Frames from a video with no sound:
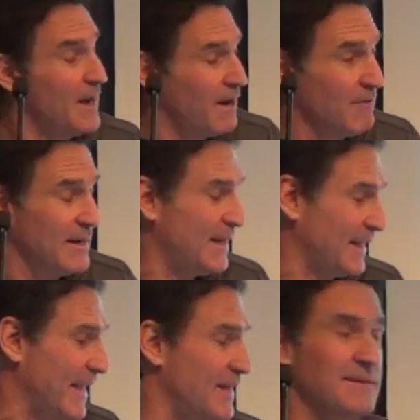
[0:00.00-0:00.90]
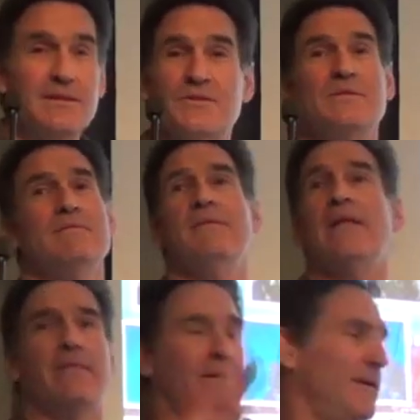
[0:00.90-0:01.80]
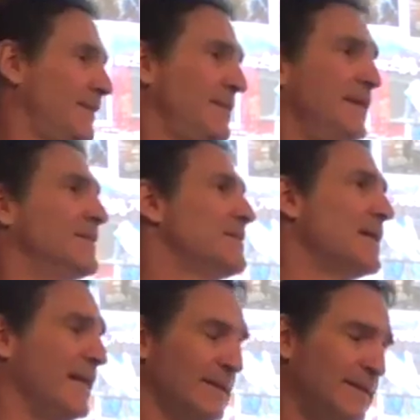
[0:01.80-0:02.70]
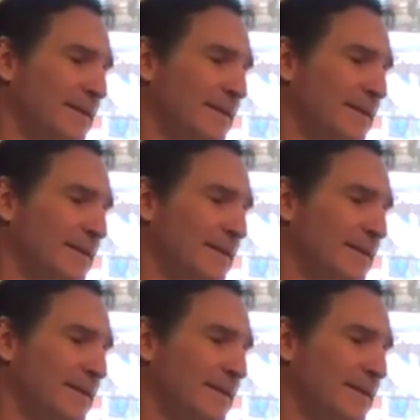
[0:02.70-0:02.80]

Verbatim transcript: I run out of gas, there's nothing in sight.